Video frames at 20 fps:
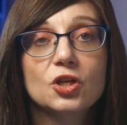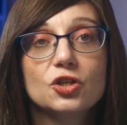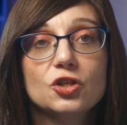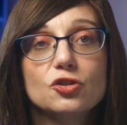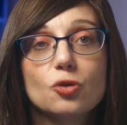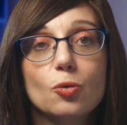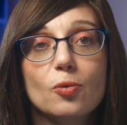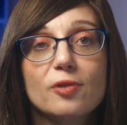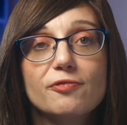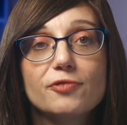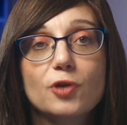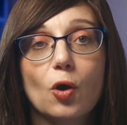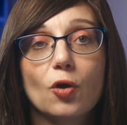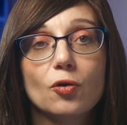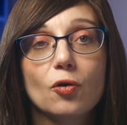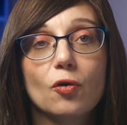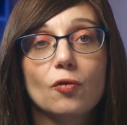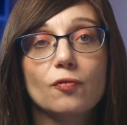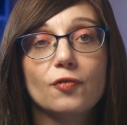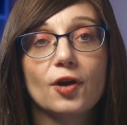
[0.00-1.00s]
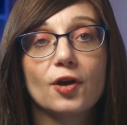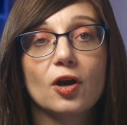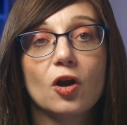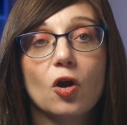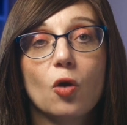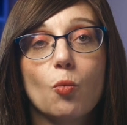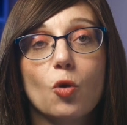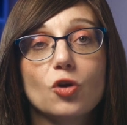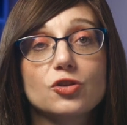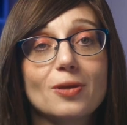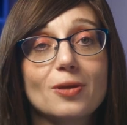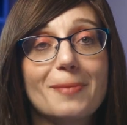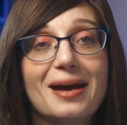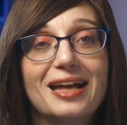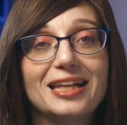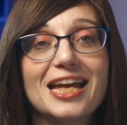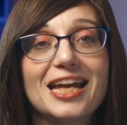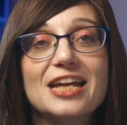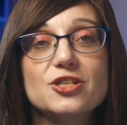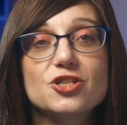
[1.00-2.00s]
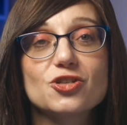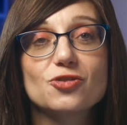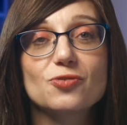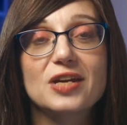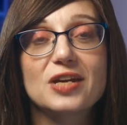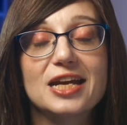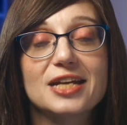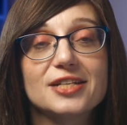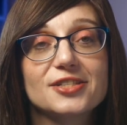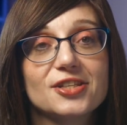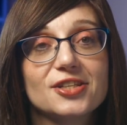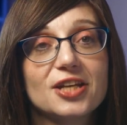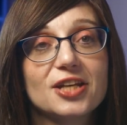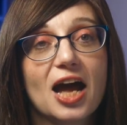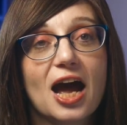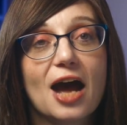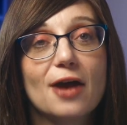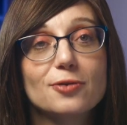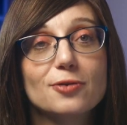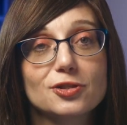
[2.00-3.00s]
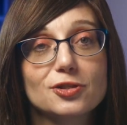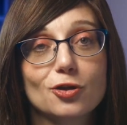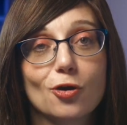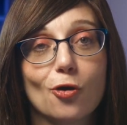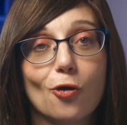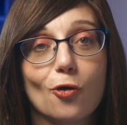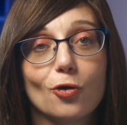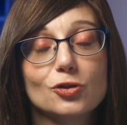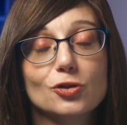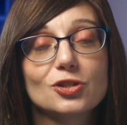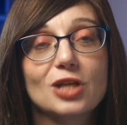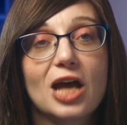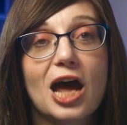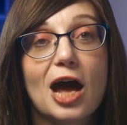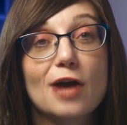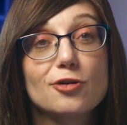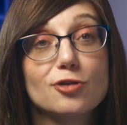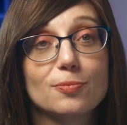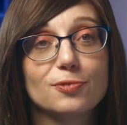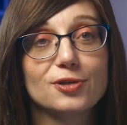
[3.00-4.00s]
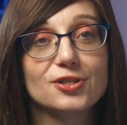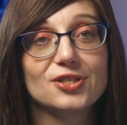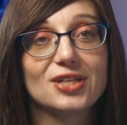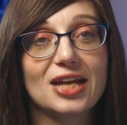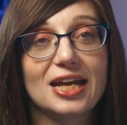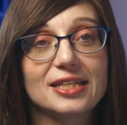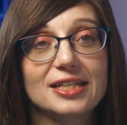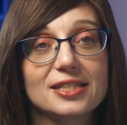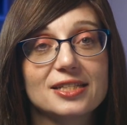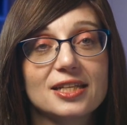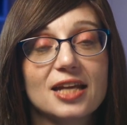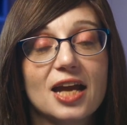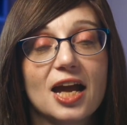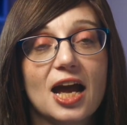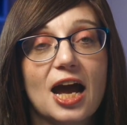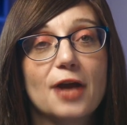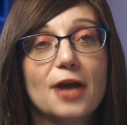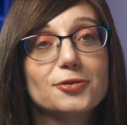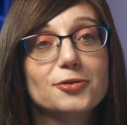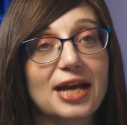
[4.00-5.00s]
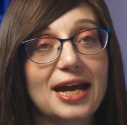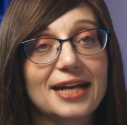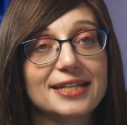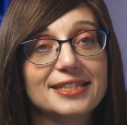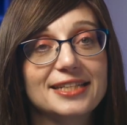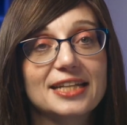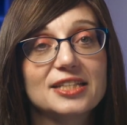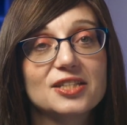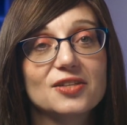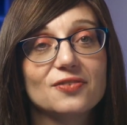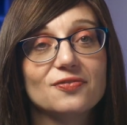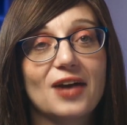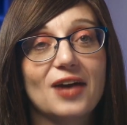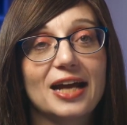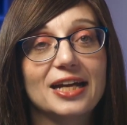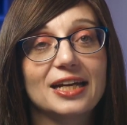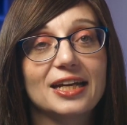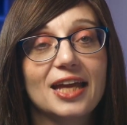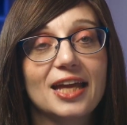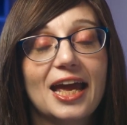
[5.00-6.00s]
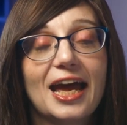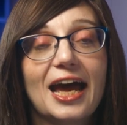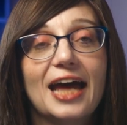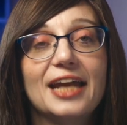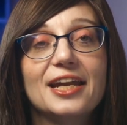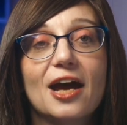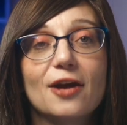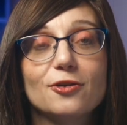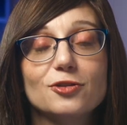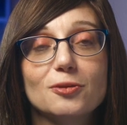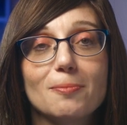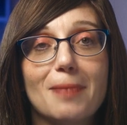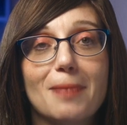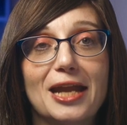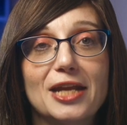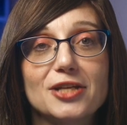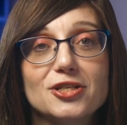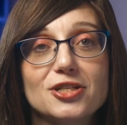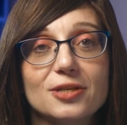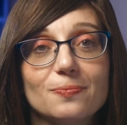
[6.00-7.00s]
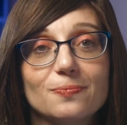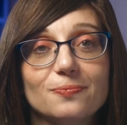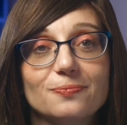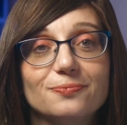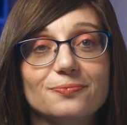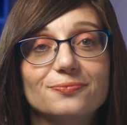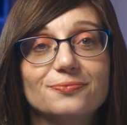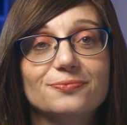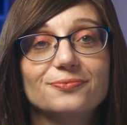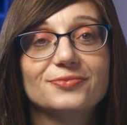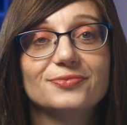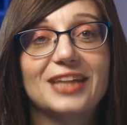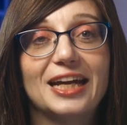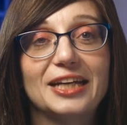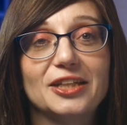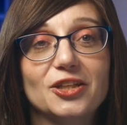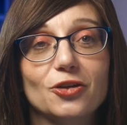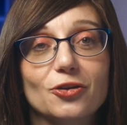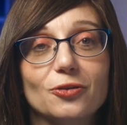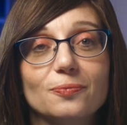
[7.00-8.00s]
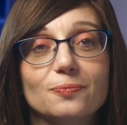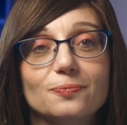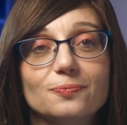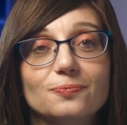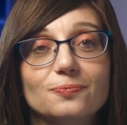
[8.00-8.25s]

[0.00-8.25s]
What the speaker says: So we've gone over what a mallet injury is, how it's caused, how it presents, how to identify it, and how to manage it. Thank you.